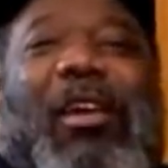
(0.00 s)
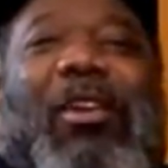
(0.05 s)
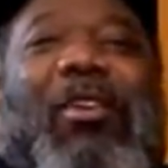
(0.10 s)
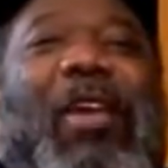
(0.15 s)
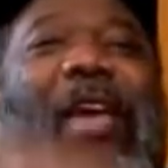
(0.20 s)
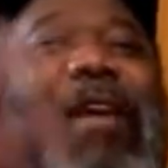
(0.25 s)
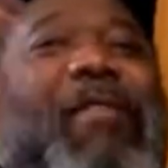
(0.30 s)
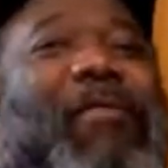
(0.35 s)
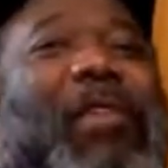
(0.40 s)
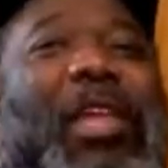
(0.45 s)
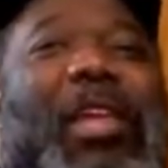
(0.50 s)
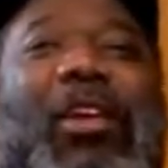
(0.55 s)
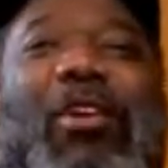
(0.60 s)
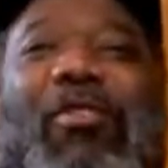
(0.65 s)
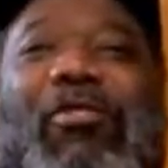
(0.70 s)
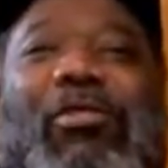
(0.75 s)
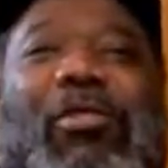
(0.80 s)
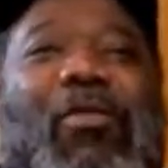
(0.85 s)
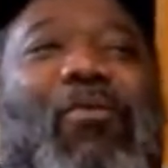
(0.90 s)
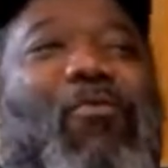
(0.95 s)
You have
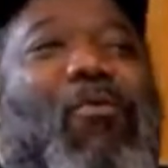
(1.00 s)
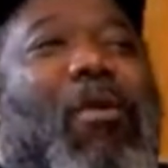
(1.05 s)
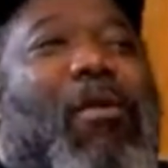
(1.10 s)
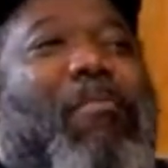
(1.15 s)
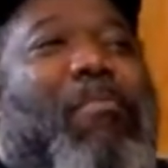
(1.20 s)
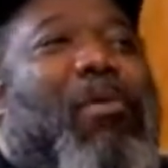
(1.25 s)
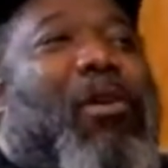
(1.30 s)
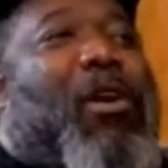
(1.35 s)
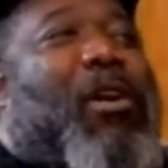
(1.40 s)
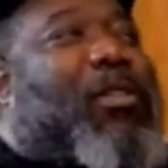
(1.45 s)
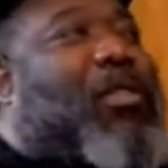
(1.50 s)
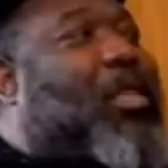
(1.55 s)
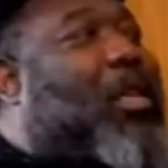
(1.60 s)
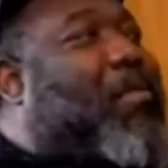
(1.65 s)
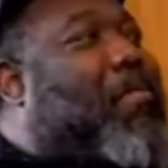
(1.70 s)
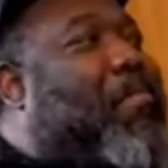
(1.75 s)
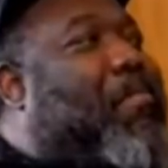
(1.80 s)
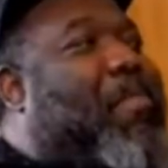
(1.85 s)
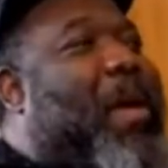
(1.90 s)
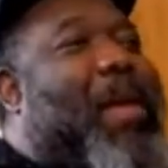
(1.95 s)
heels on one bus
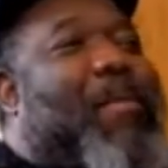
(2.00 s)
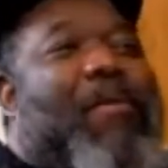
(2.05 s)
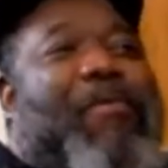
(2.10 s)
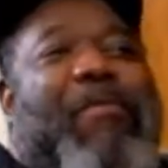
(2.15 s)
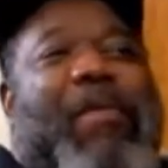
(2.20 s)
and baby